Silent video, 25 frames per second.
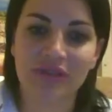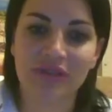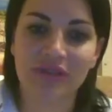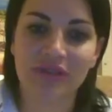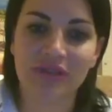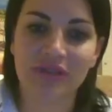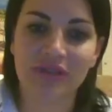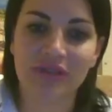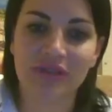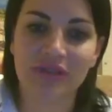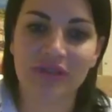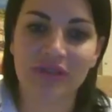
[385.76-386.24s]

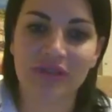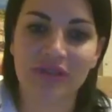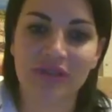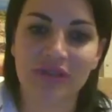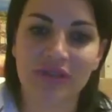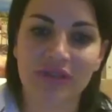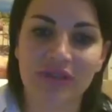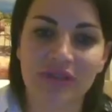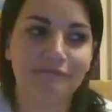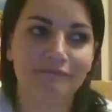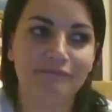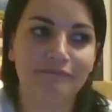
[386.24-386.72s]

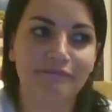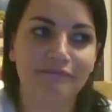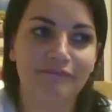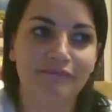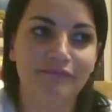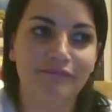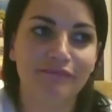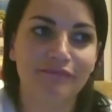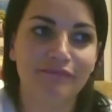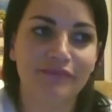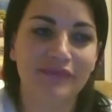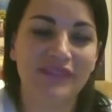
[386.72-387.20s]

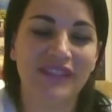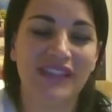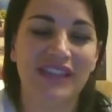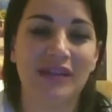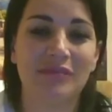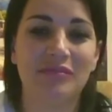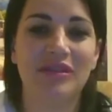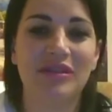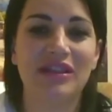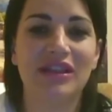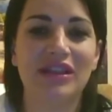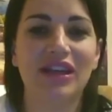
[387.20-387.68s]
And I
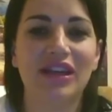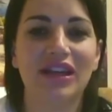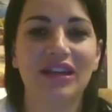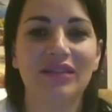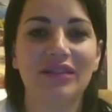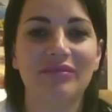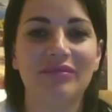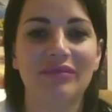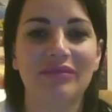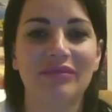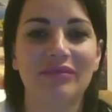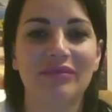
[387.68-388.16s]
mean,
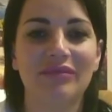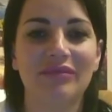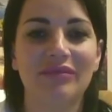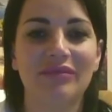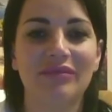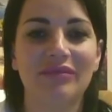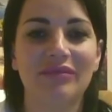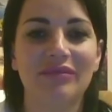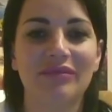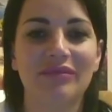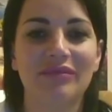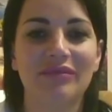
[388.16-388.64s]
I
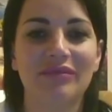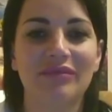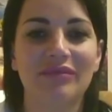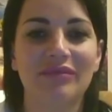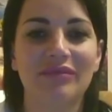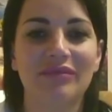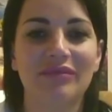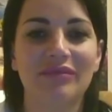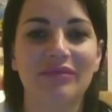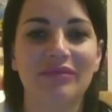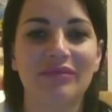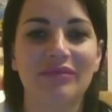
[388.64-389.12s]
bought a
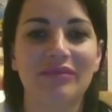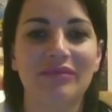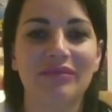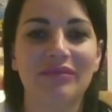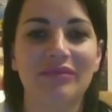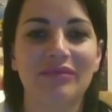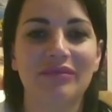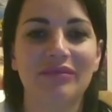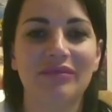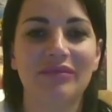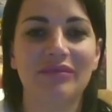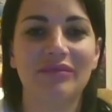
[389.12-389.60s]

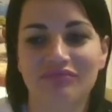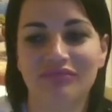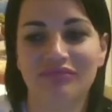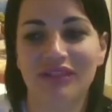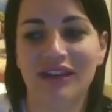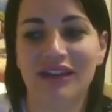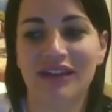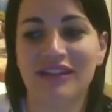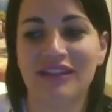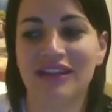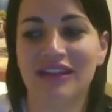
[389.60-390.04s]
package,